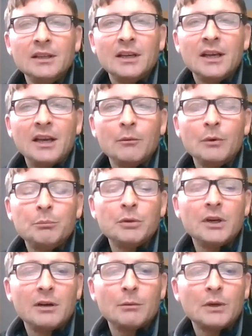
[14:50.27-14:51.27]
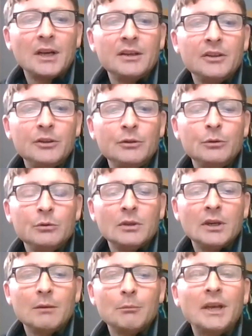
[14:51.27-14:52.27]
And we put in a brand new
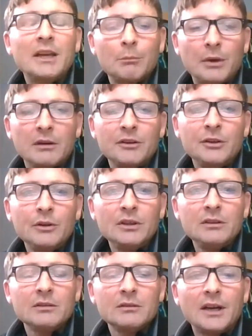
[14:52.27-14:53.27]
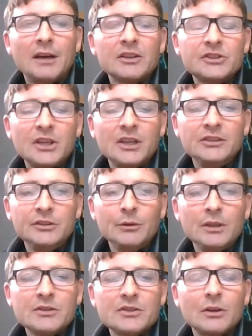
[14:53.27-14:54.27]
makeup air exchange
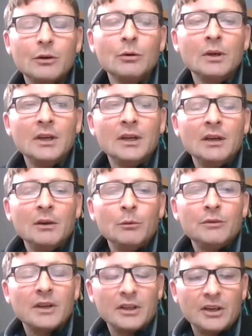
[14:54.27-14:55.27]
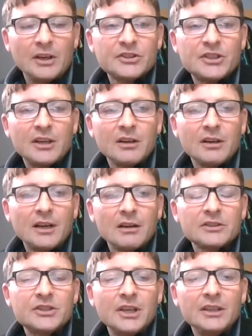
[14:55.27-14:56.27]
unit. So We've got good air
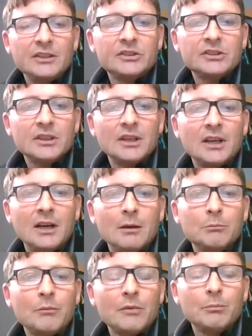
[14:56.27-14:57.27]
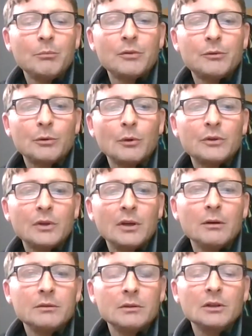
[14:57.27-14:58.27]
exchange throughout
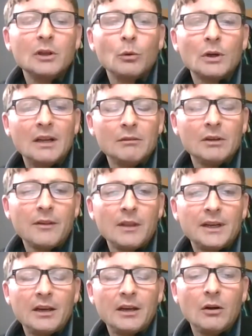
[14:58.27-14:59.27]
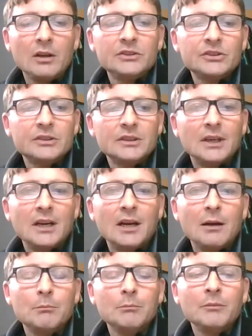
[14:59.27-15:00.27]
the lower level of the day lodge.
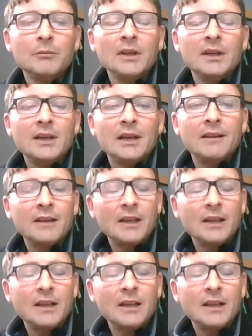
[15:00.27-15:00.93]
And the